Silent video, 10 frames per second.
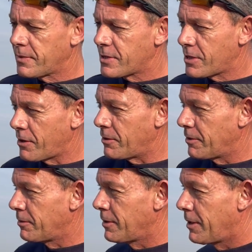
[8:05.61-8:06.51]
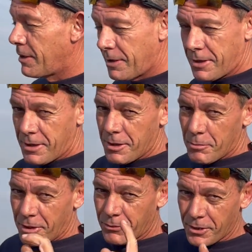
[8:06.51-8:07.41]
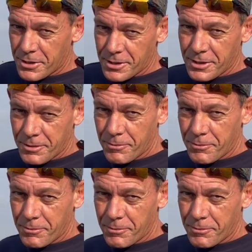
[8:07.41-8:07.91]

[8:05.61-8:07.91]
So, but first,